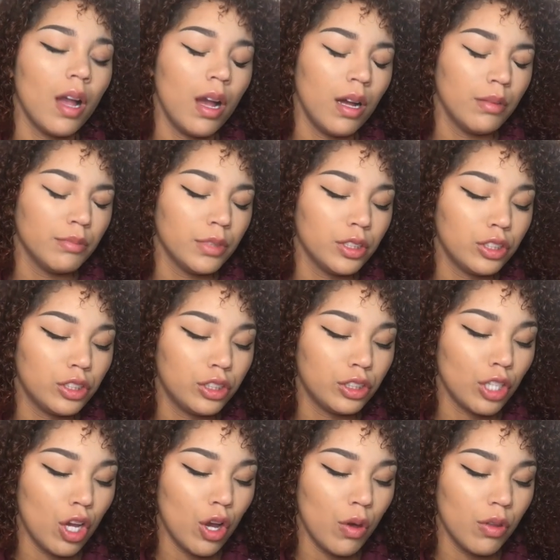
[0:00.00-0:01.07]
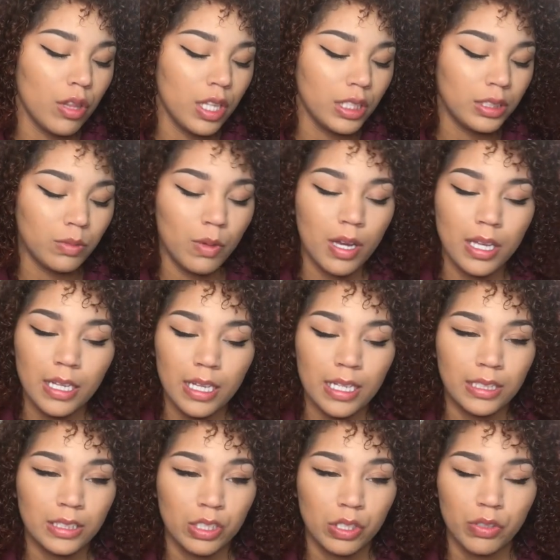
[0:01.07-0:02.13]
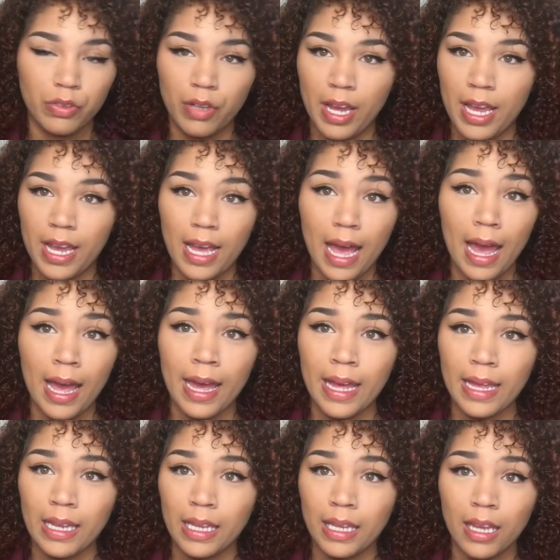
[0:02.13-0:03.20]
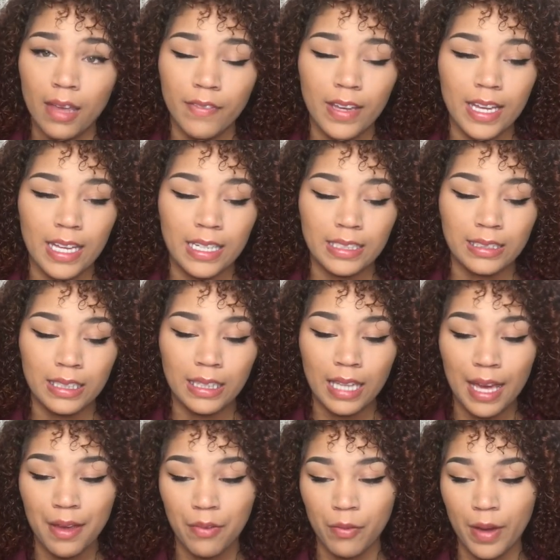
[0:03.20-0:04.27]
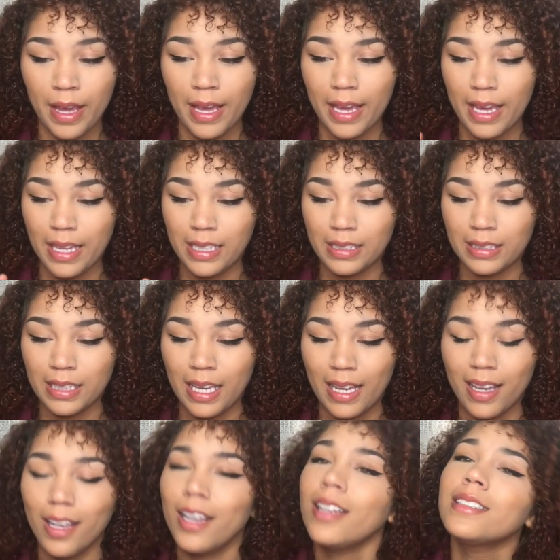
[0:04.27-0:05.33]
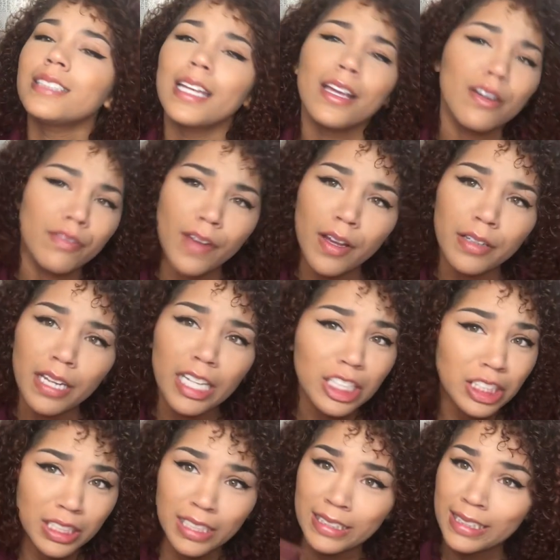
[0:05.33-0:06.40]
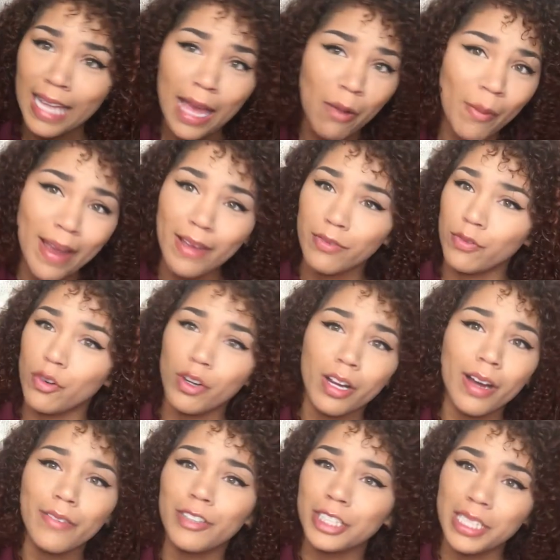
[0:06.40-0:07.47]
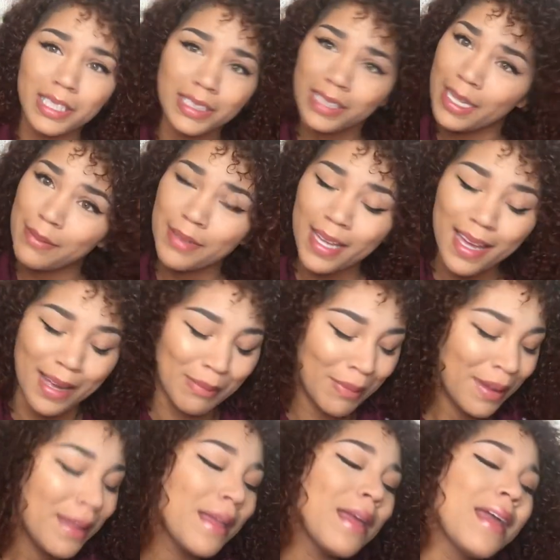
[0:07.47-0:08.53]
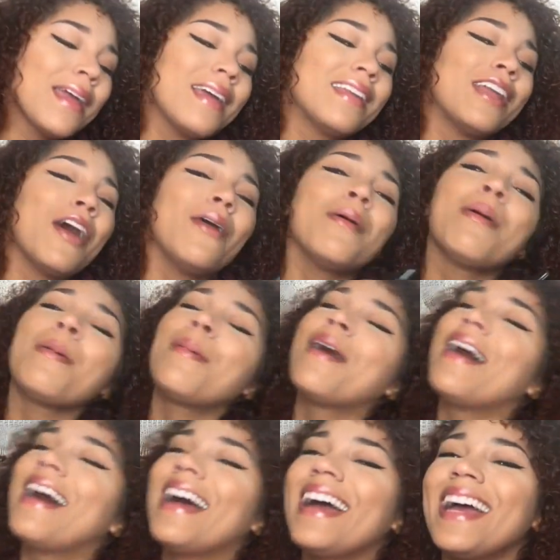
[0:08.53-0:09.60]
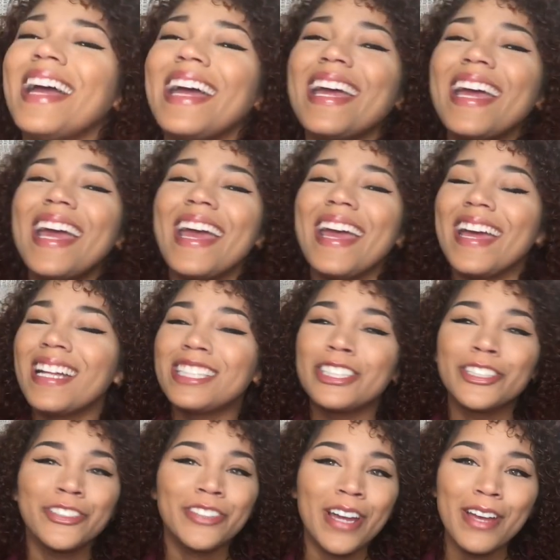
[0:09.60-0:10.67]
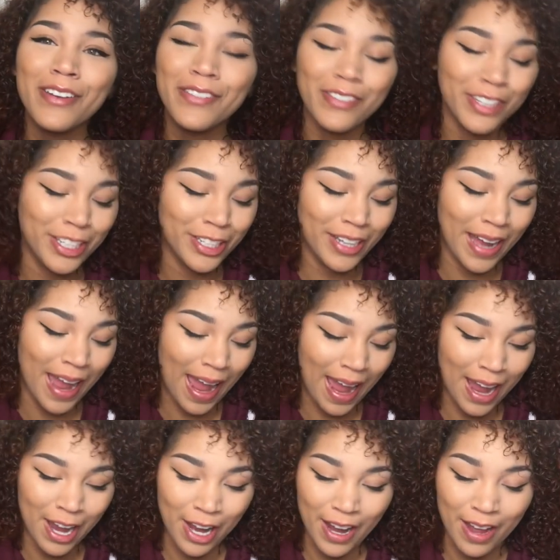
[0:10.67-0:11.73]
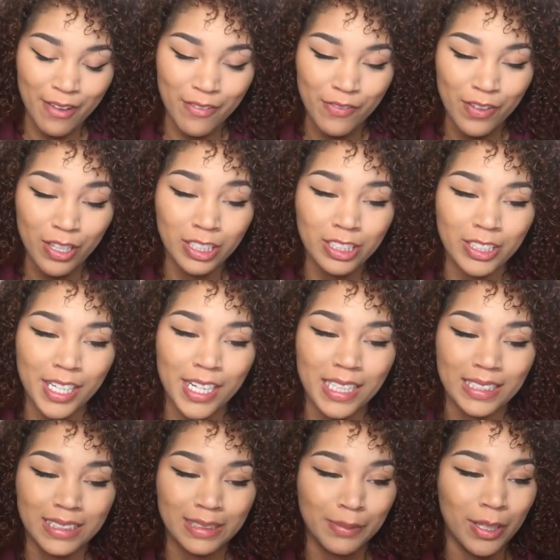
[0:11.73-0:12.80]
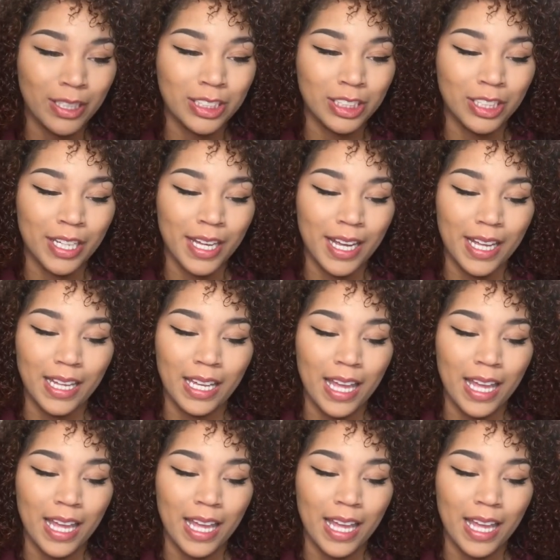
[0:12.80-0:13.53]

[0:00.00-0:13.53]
Um, so this one is great. I love it. It is lightweight. It is like, it's like a foundation. It's lightweight and full coverage at the same time. No, but it's great for your hair. It feels great. It smells great.